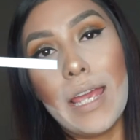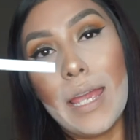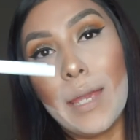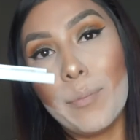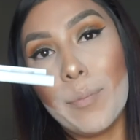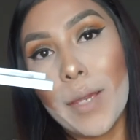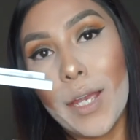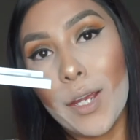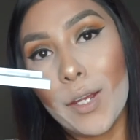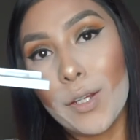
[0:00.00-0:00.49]

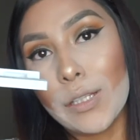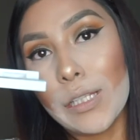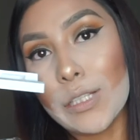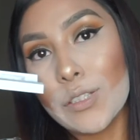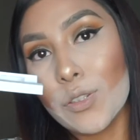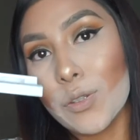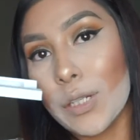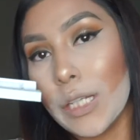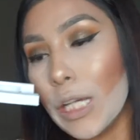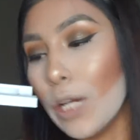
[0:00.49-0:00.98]
a pair
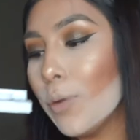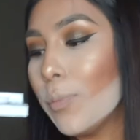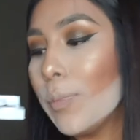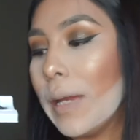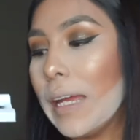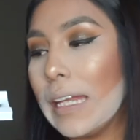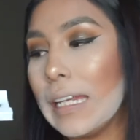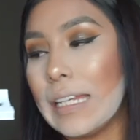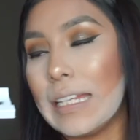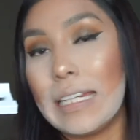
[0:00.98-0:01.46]
that's already
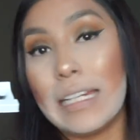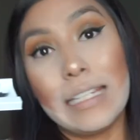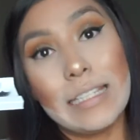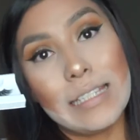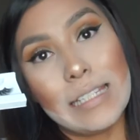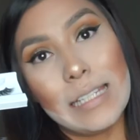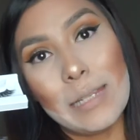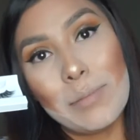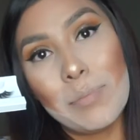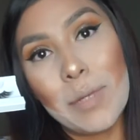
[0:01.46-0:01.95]
open. It is
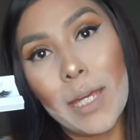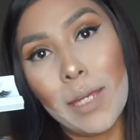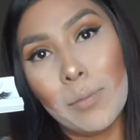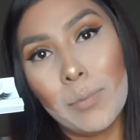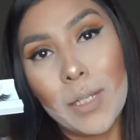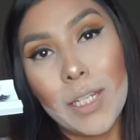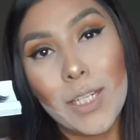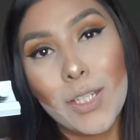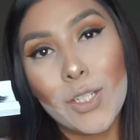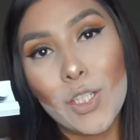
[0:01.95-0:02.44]
the
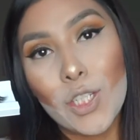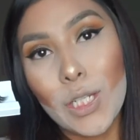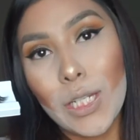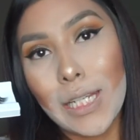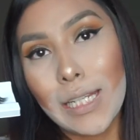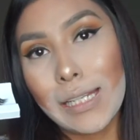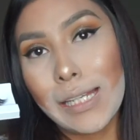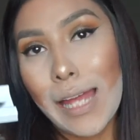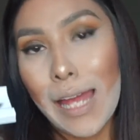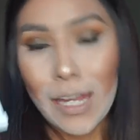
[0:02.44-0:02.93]
Baby
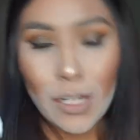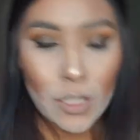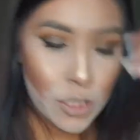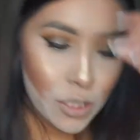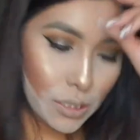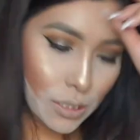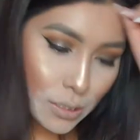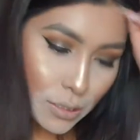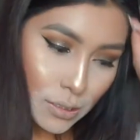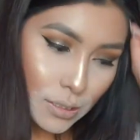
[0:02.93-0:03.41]
G
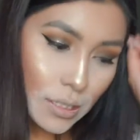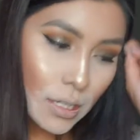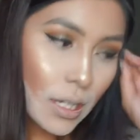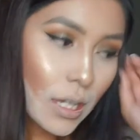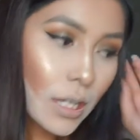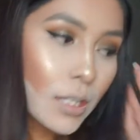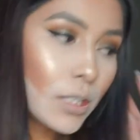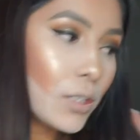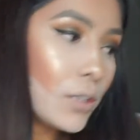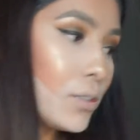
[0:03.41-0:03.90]
lashes
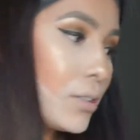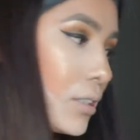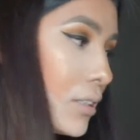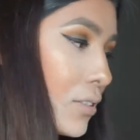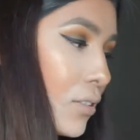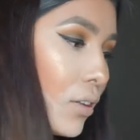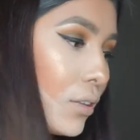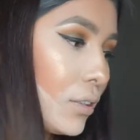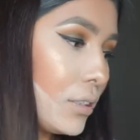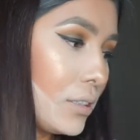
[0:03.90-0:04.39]
use
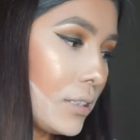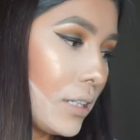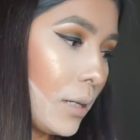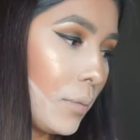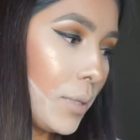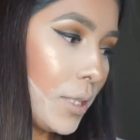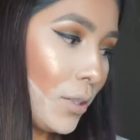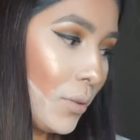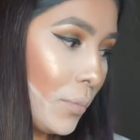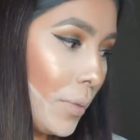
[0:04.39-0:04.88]
these all the
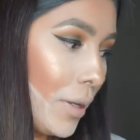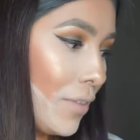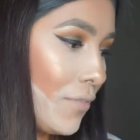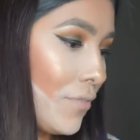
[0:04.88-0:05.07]
time in all my